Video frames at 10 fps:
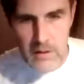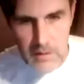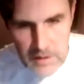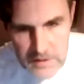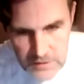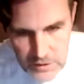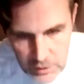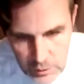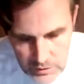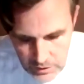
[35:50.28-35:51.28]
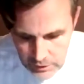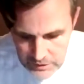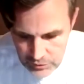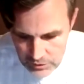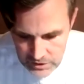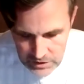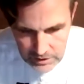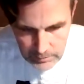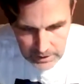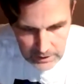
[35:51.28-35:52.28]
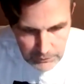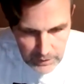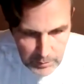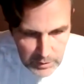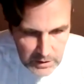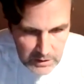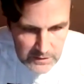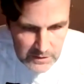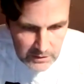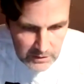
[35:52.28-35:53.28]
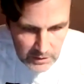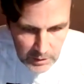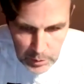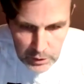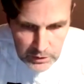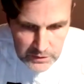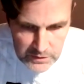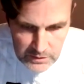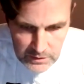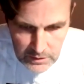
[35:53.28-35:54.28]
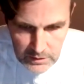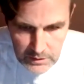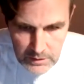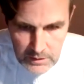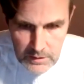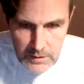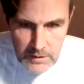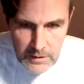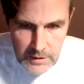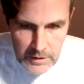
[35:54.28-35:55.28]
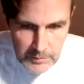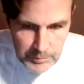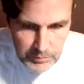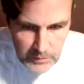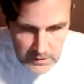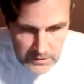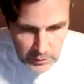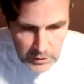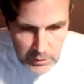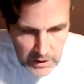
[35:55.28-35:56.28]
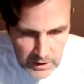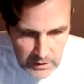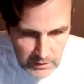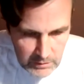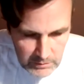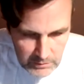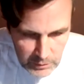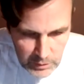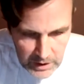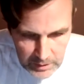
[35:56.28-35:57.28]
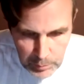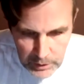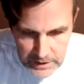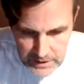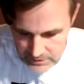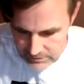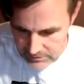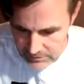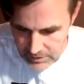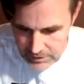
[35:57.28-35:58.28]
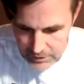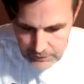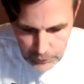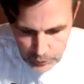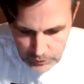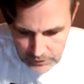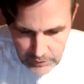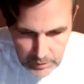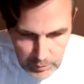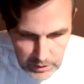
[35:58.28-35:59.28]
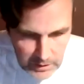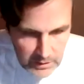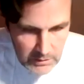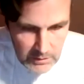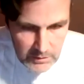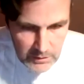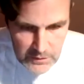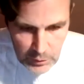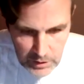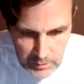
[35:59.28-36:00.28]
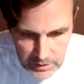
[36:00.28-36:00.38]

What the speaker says: is traditionally made of fabric and is a purse. So you can pleat and fold in fabric that's already been